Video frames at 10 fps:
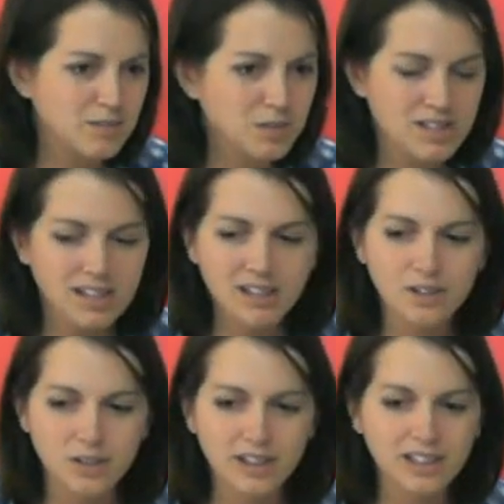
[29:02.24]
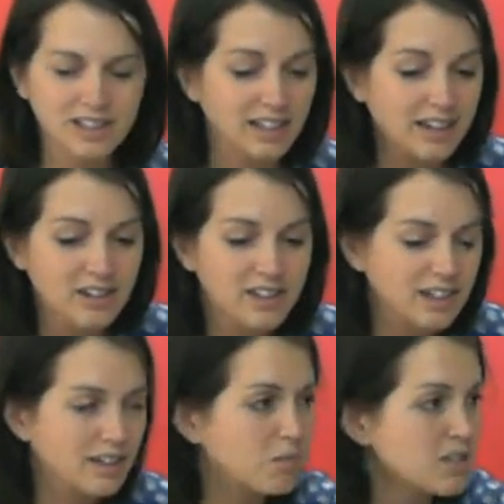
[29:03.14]
it was in or anything. I don't
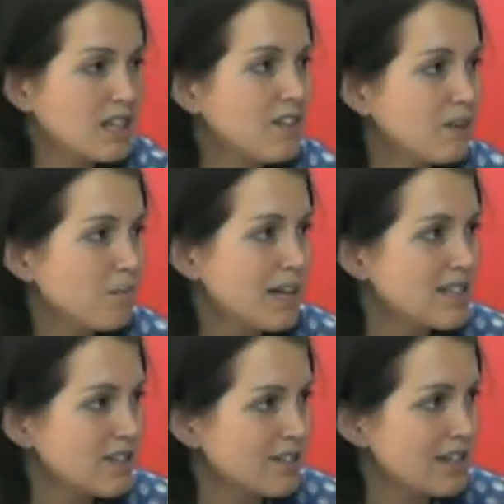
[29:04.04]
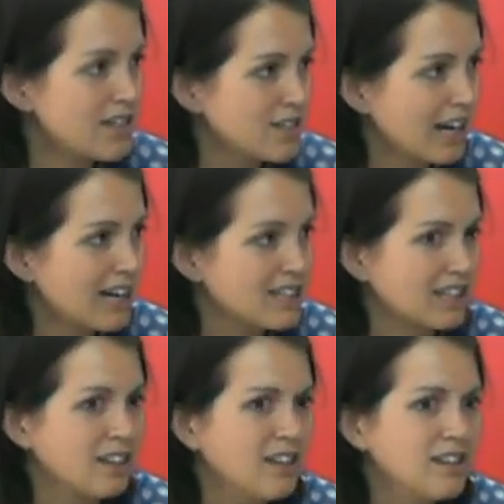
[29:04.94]
think it was even based on
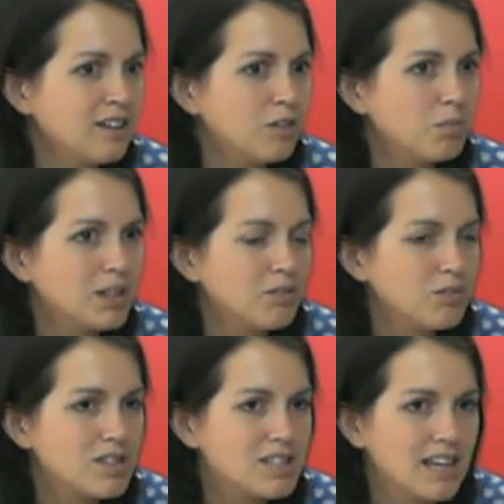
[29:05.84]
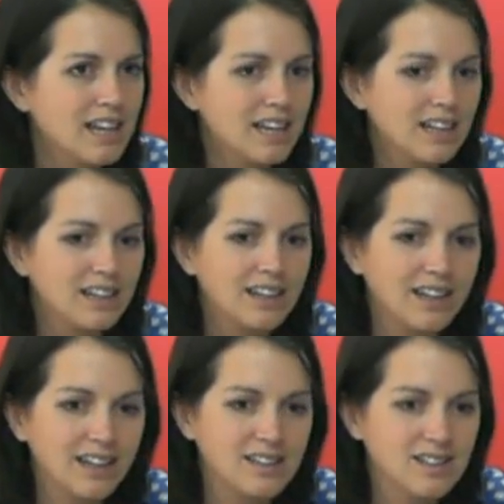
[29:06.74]
education. But it was saying
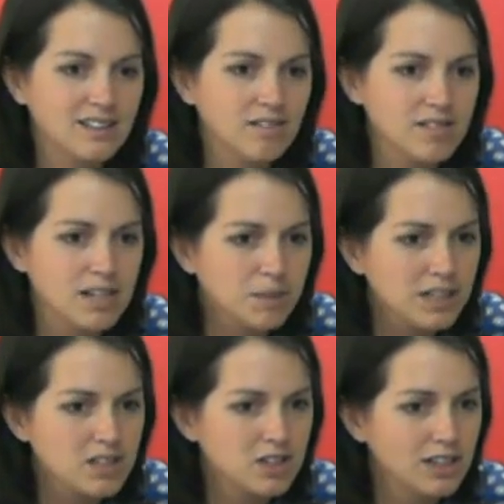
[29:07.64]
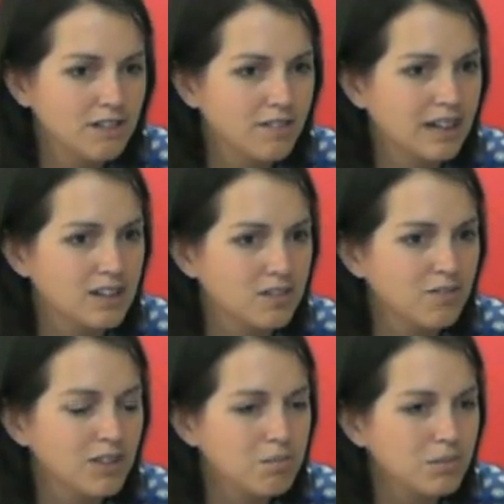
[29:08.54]
something to the effect of
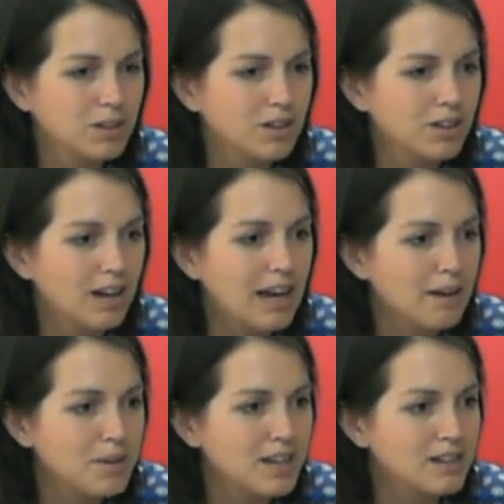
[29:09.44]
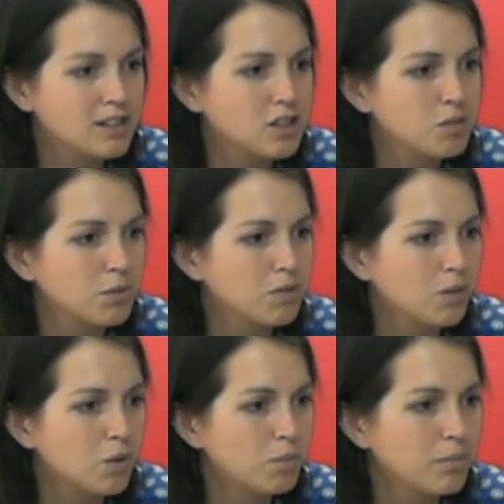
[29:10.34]
people are happier to
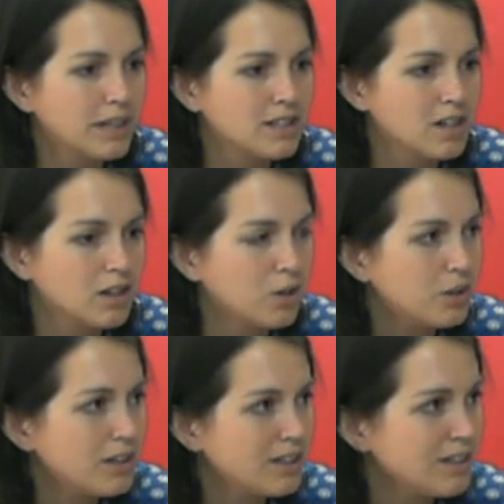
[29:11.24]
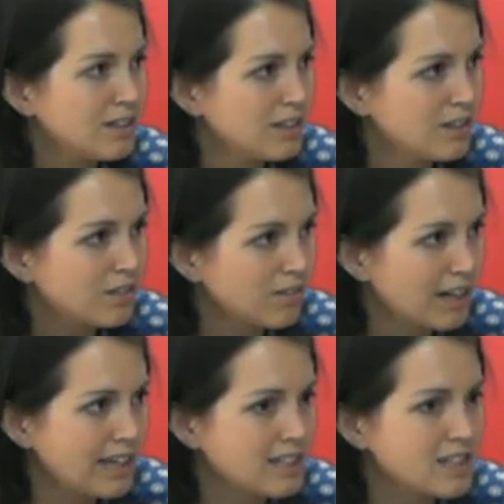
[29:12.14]
perform at a lower
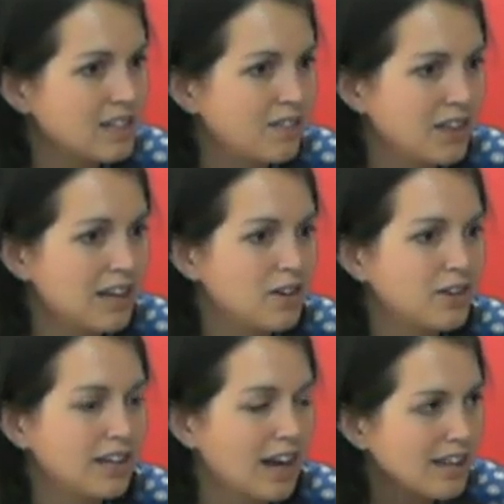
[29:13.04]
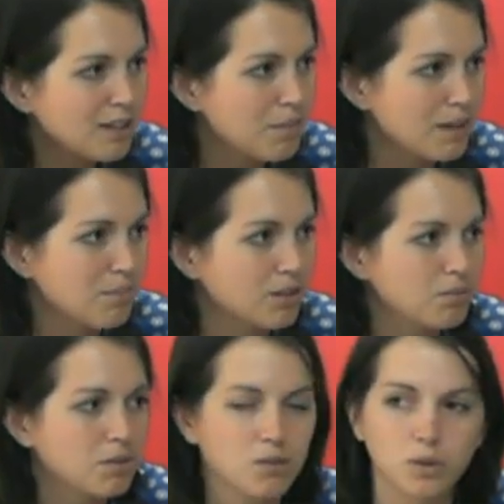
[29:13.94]
rate if they know that other people are
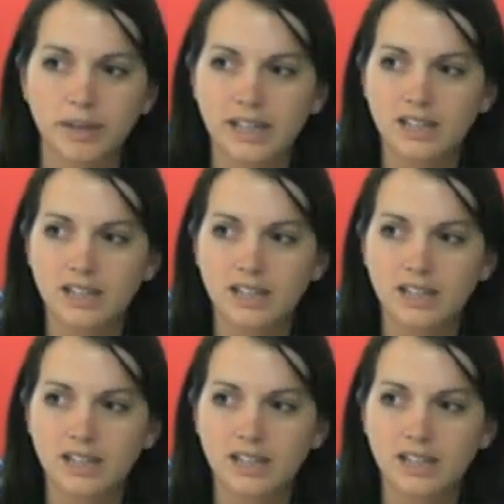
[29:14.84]
performing